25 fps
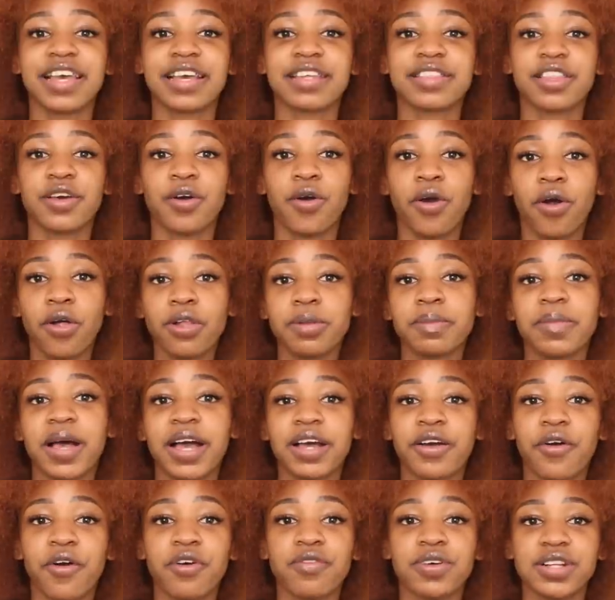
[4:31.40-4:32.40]
like the
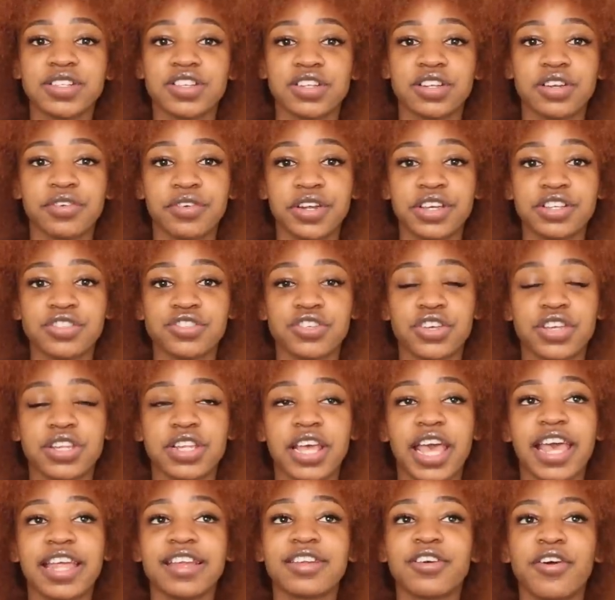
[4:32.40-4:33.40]
hallmark of a
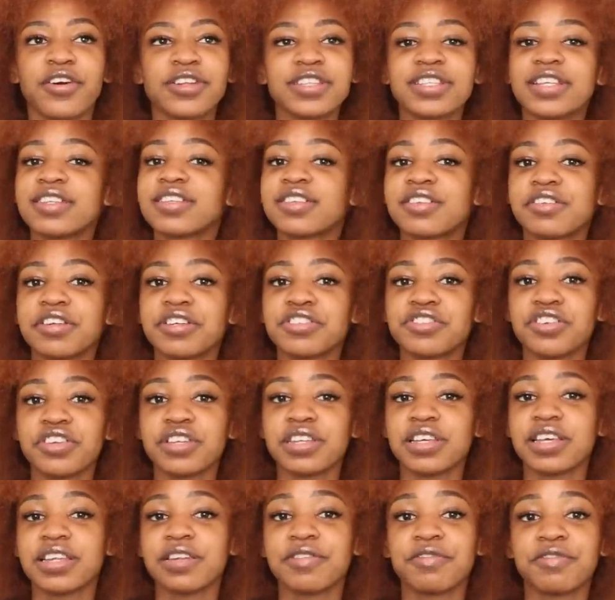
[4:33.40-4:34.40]
generation, and content
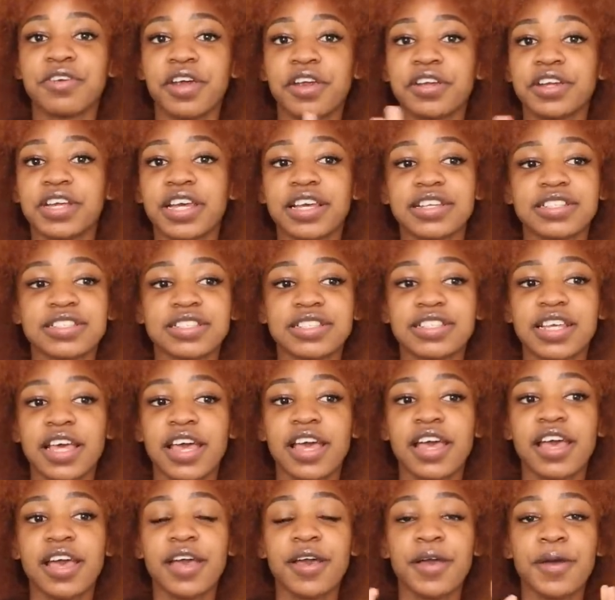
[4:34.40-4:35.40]
creation in various
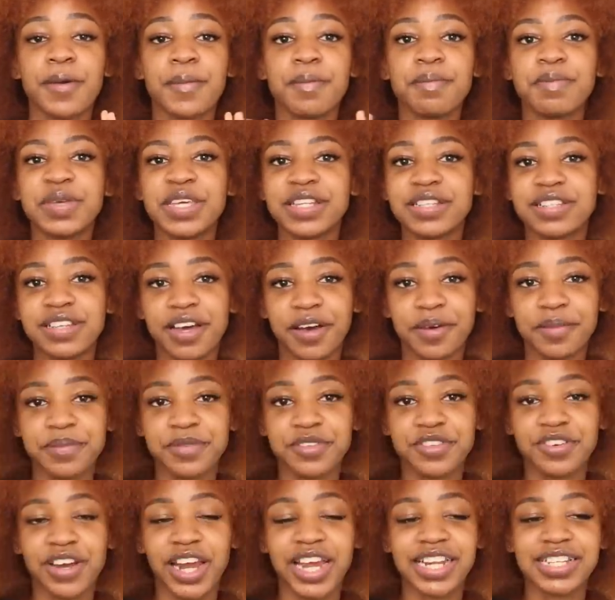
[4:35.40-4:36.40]

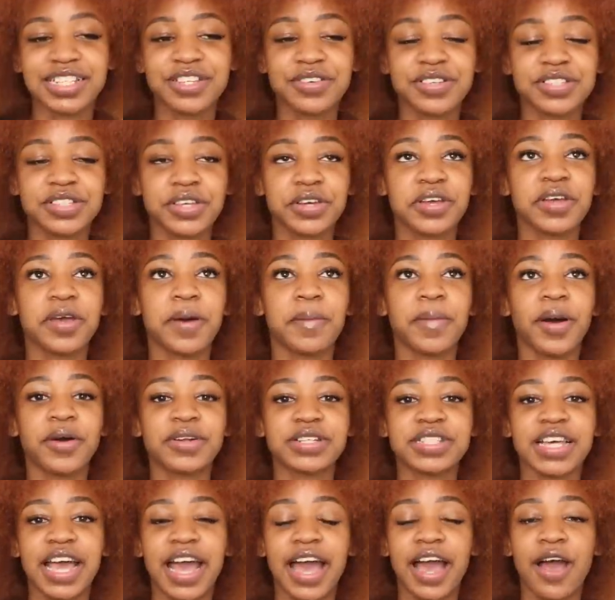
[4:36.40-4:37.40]
mediums, right? He was talking
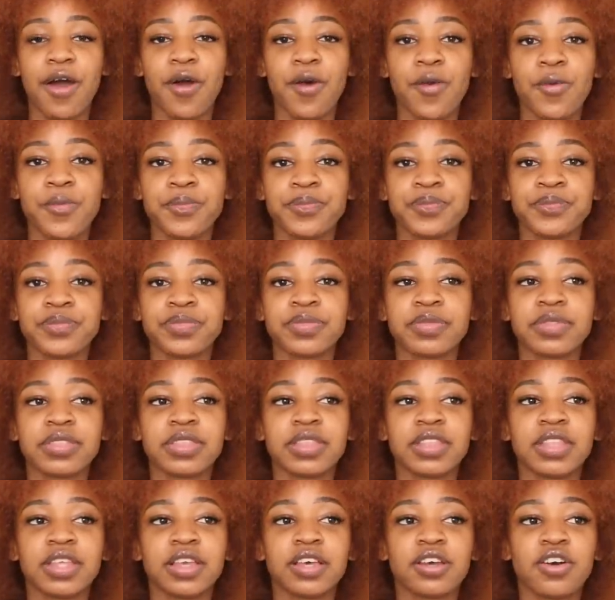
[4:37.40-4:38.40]
about how
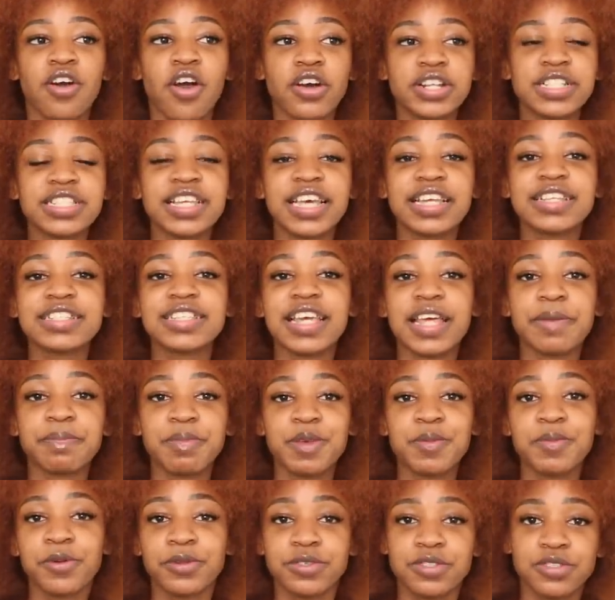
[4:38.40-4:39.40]
content
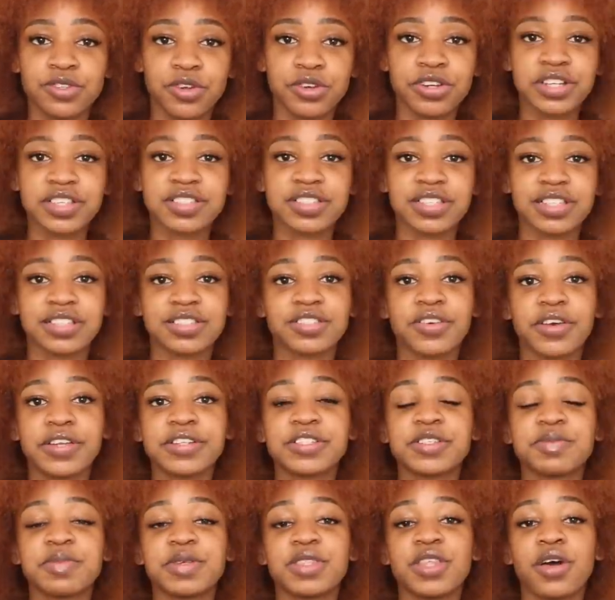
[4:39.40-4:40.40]
and people's stories is
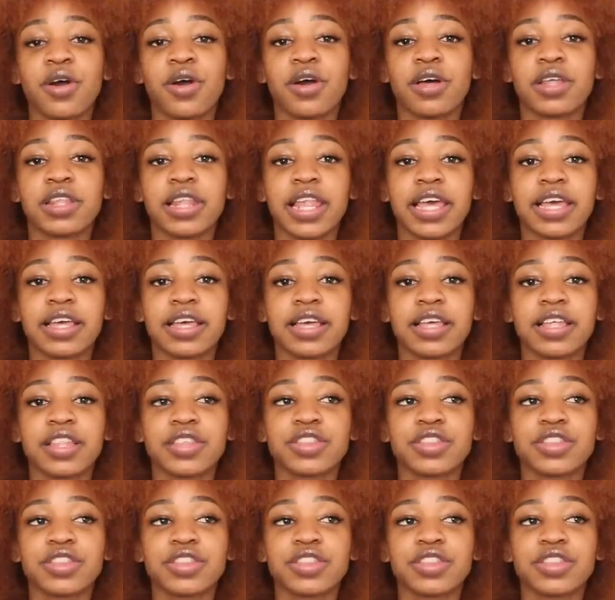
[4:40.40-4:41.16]
going to be the like